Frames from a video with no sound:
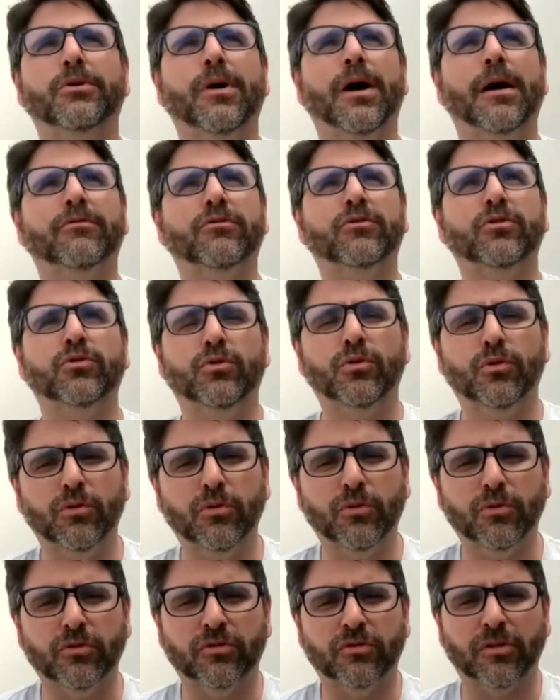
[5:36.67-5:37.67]
you have to
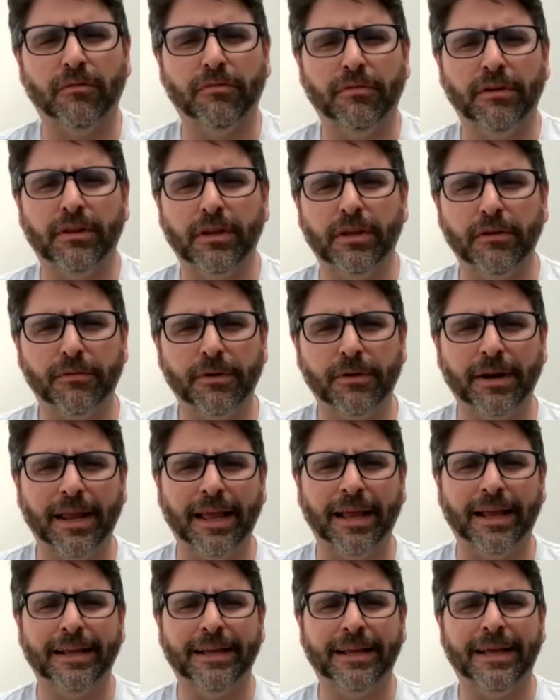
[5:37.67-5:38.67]
do something
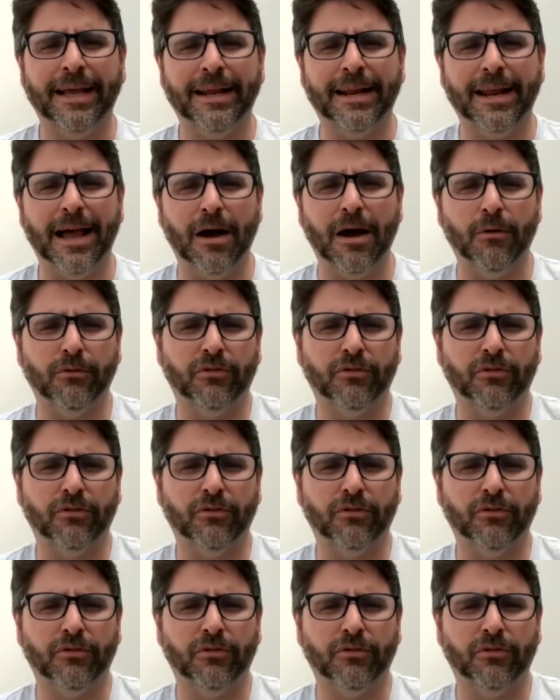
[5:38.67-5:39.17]
different and get